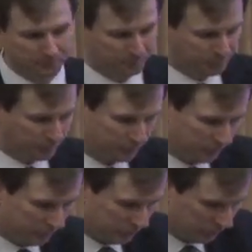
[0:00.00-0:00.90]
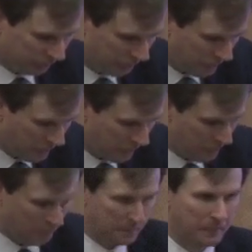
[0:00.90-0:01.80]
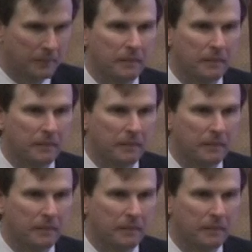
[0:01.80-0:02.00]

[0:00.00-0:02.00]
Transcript: Nobody speaks.